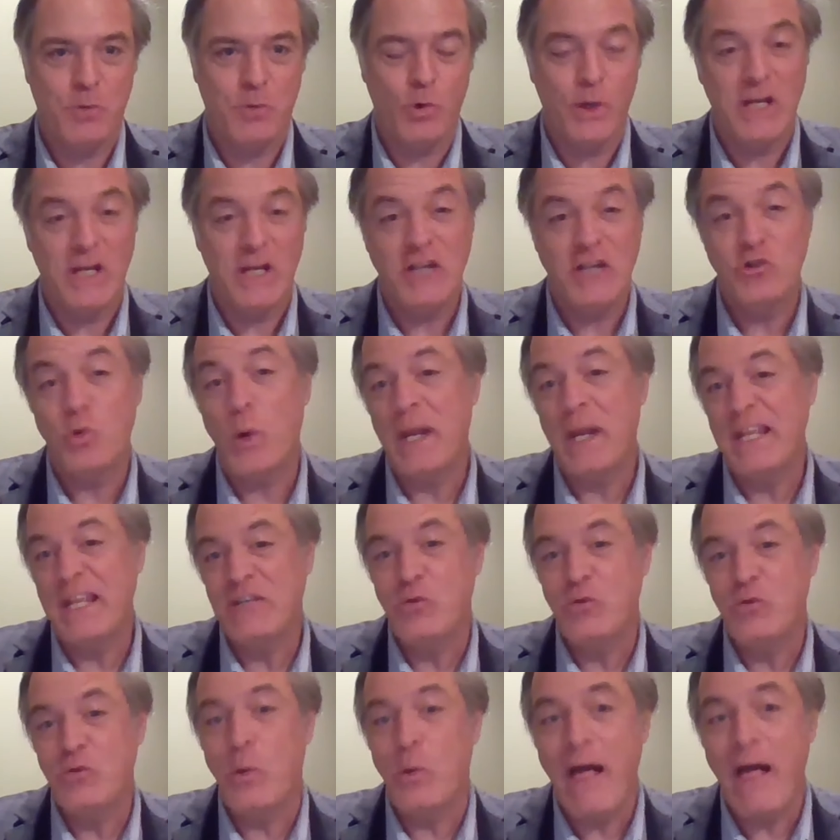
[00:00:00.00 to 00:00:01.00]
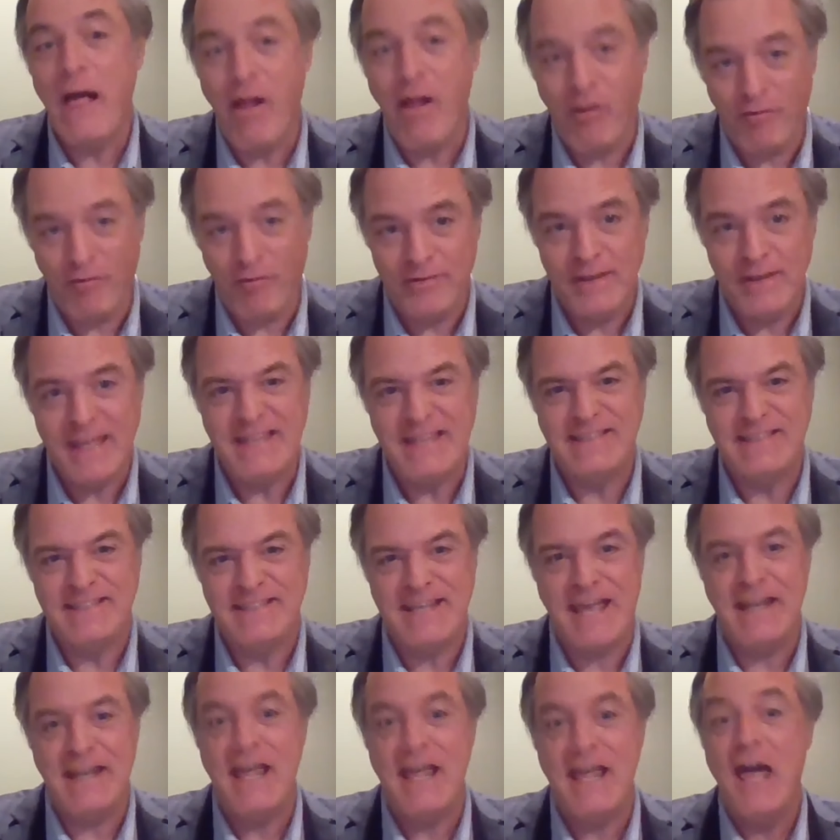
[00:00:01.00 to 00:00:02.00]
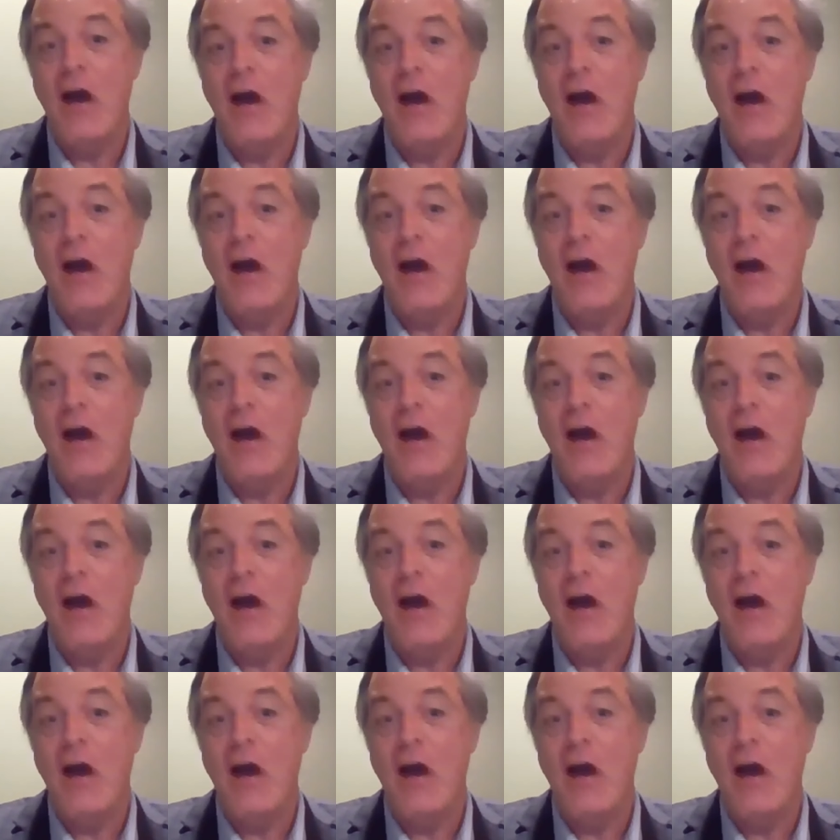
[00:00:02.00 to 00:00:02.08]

point in 2012 and said,